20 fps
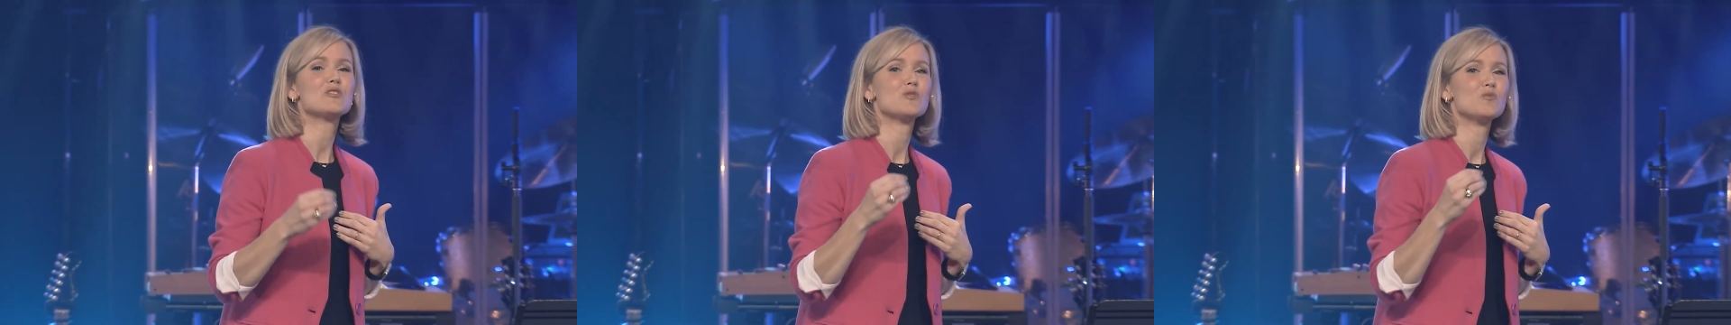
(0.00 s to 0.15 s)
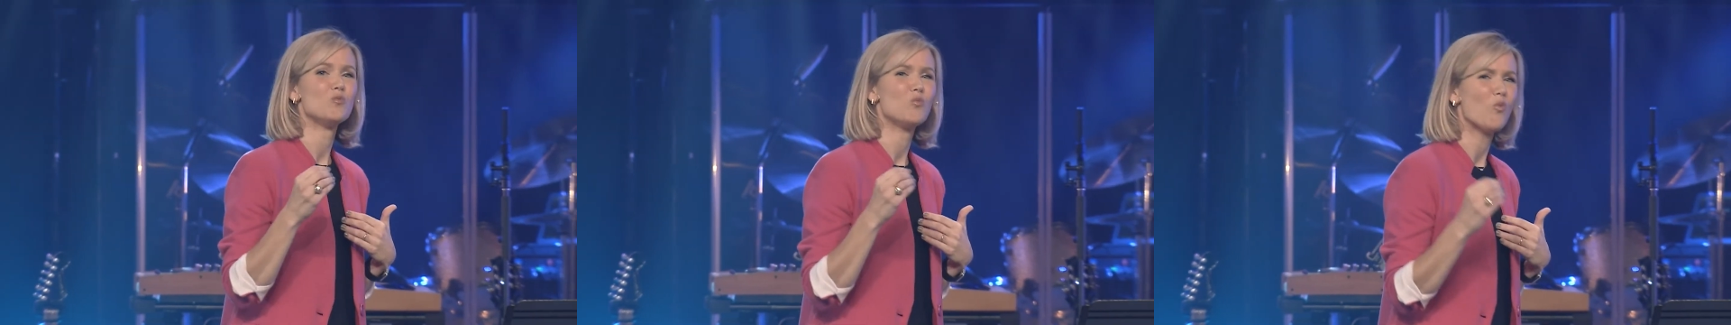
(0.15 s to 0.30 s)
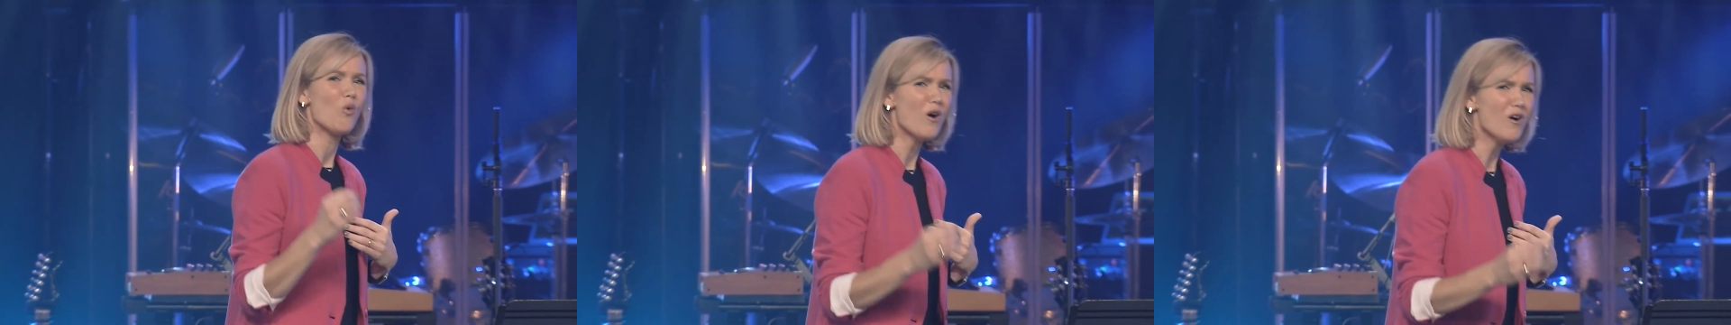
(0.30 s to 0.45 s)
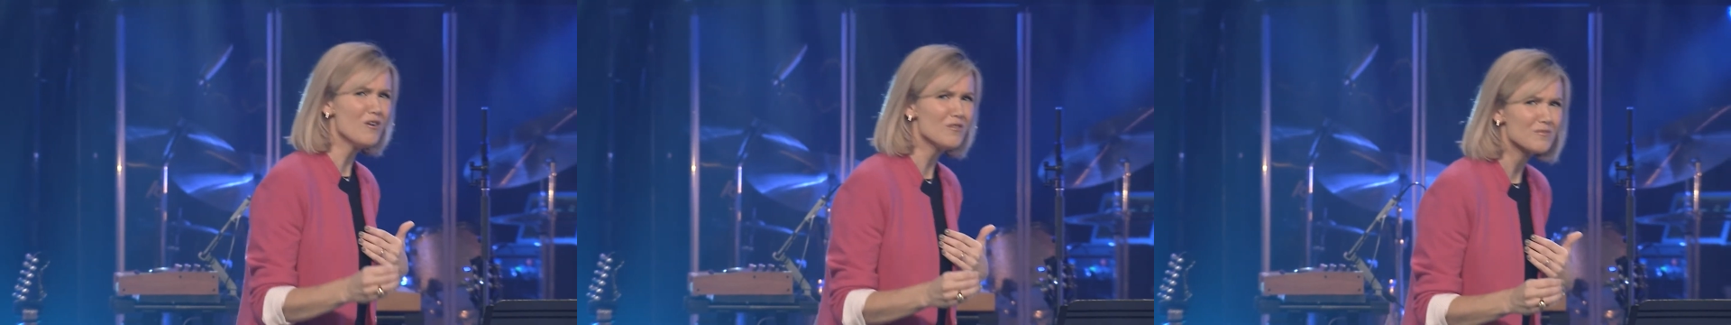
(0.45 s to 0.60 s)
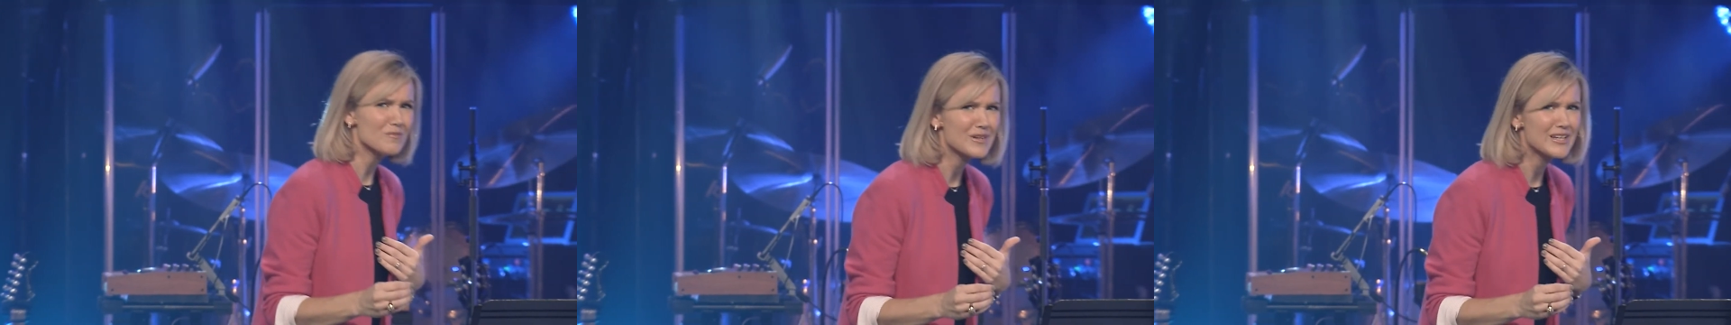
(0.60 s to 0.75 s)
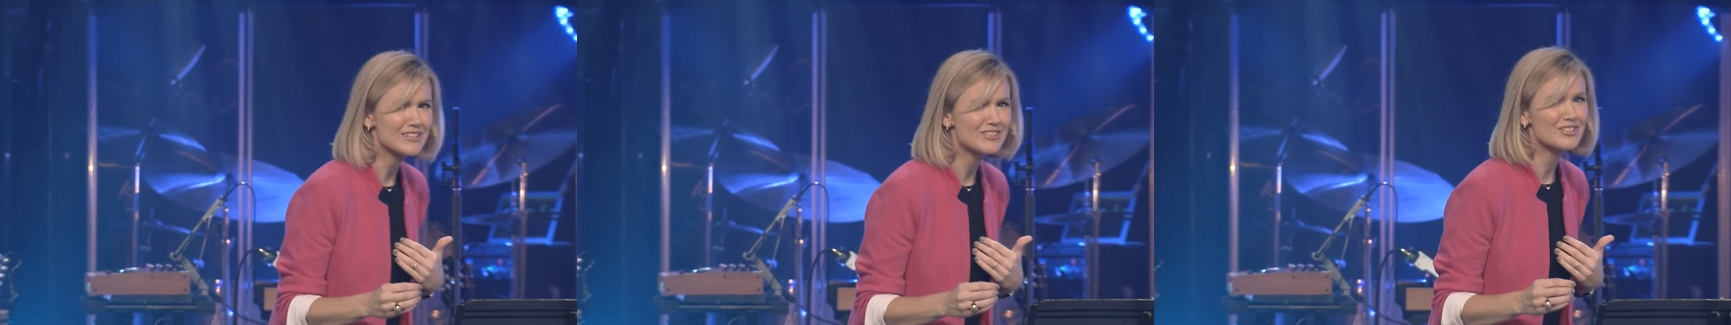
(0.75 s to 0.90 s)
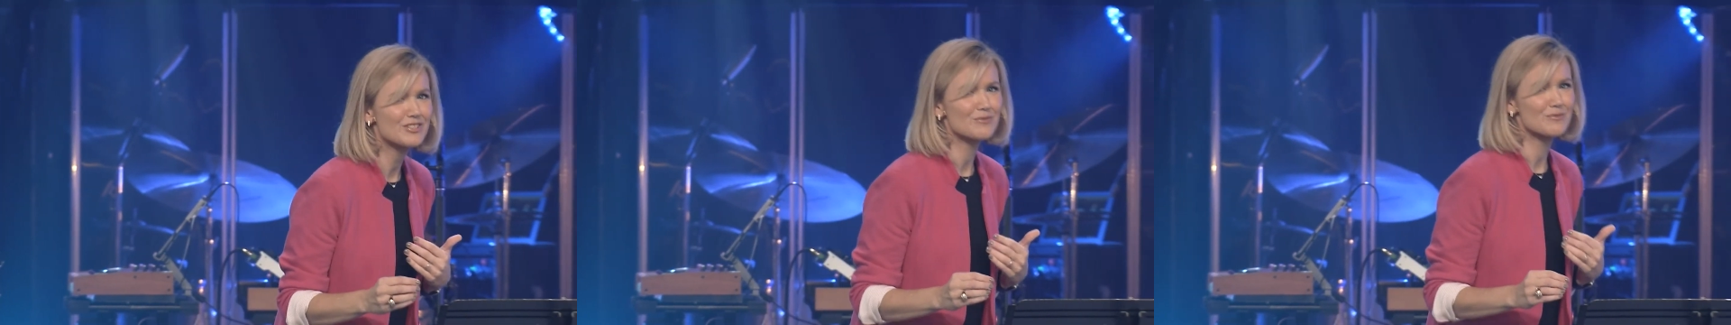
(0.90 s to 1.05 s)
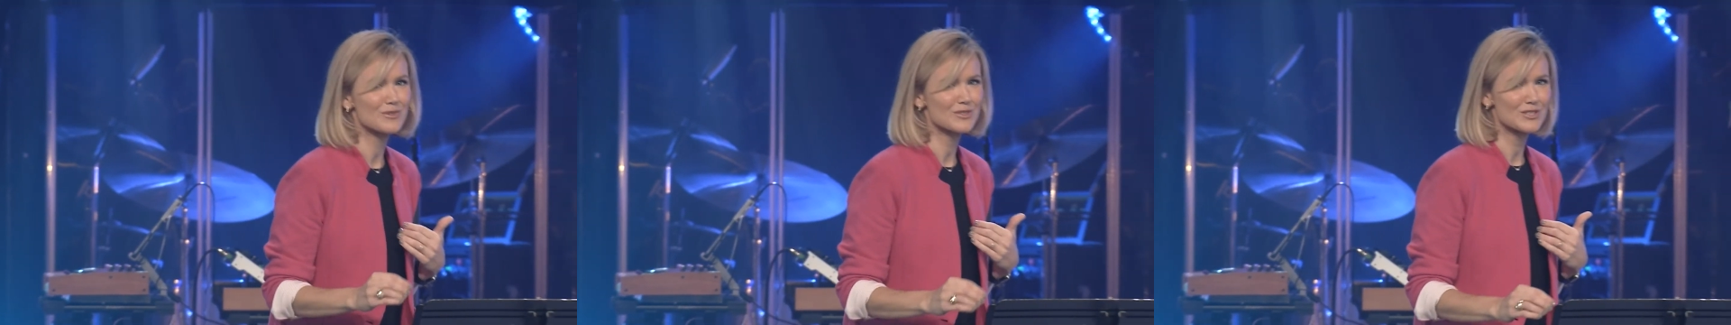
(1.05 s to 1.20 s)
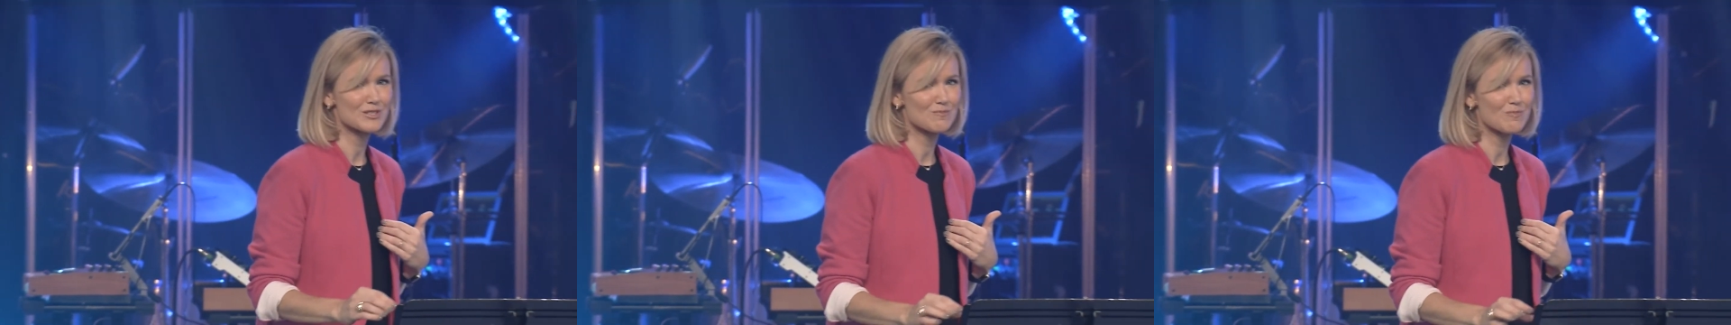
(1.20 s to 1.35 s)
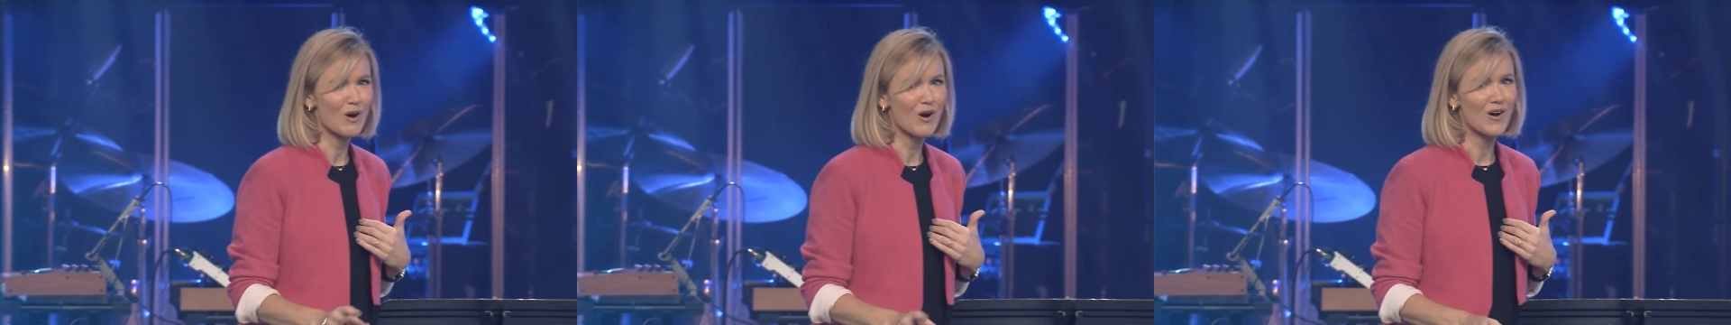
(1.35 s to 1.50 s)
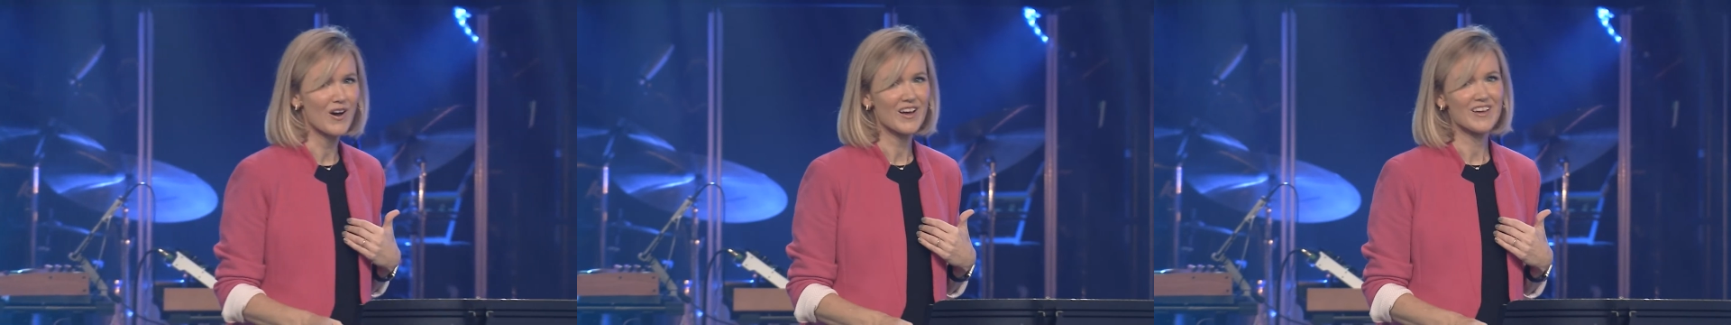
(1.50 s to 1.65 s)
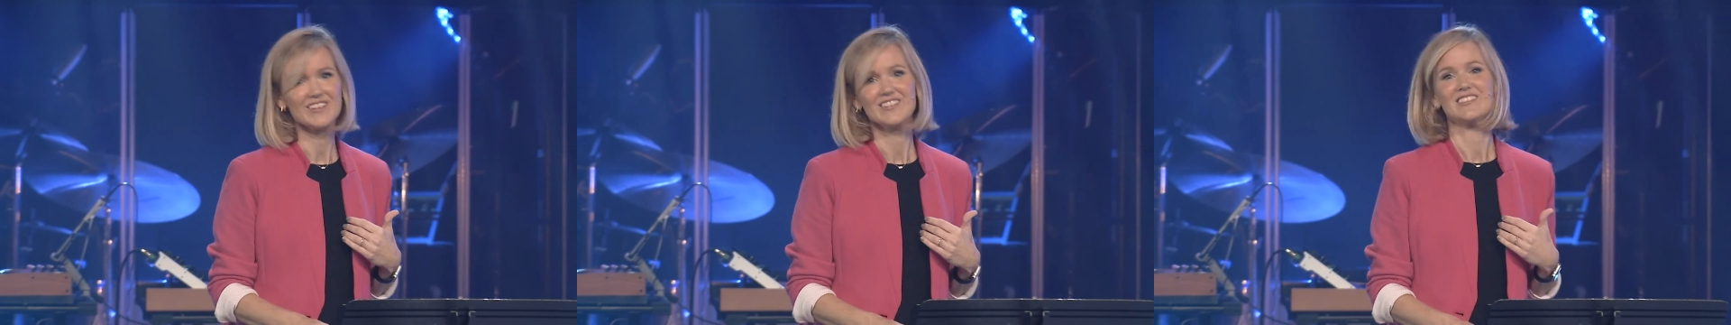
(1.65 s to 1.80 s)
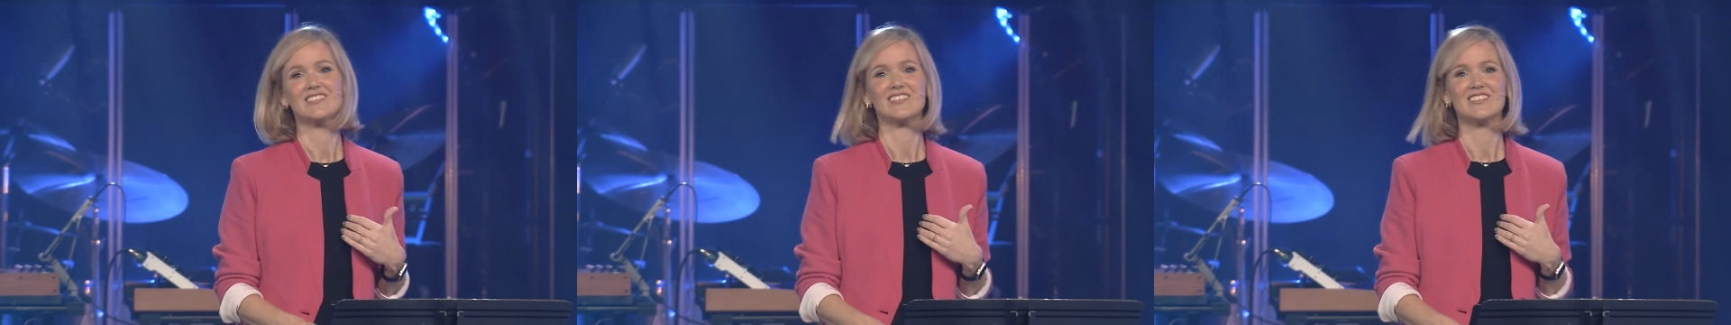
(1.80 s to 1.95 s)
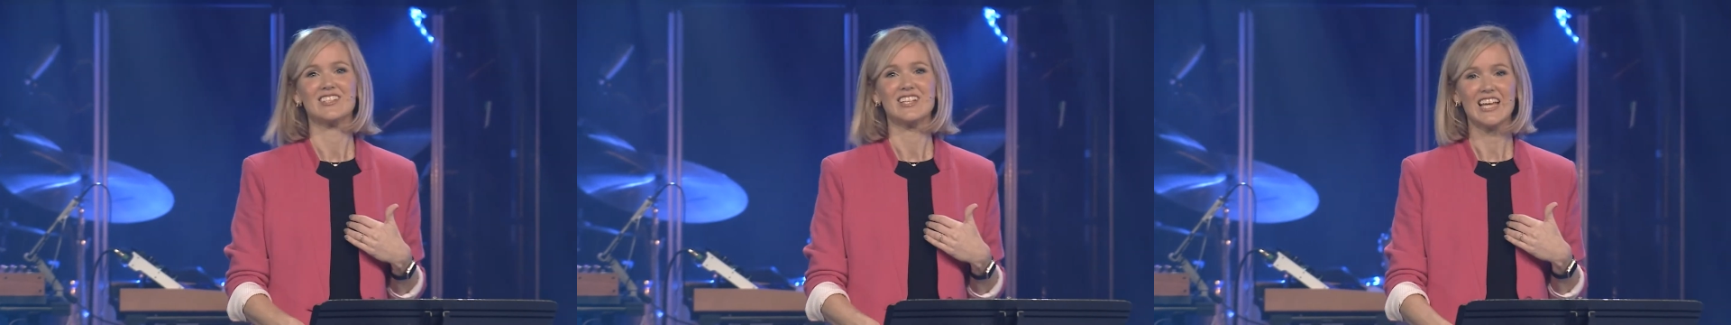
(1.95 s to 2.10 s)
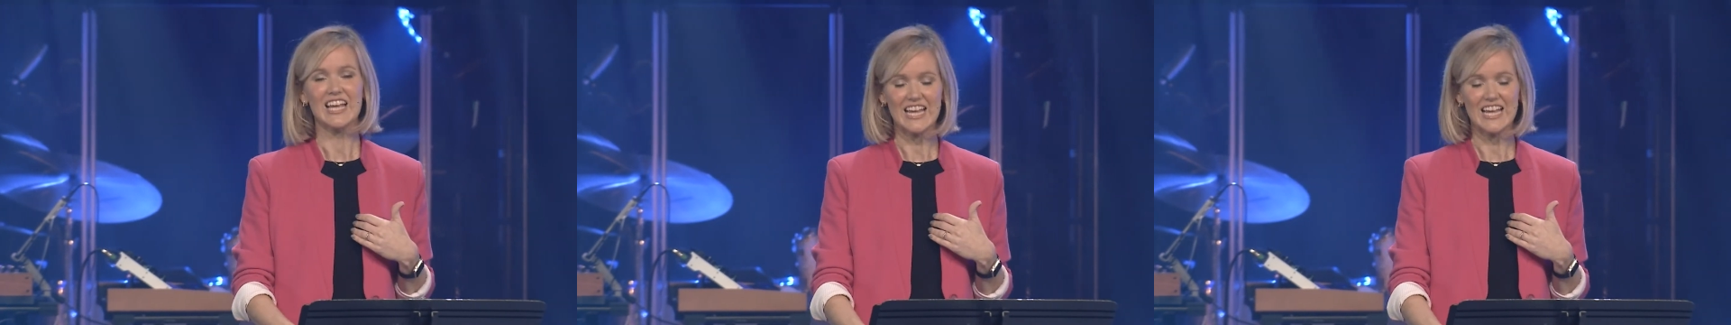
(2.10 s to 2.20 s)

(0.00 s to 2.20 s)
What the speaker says: want me to respond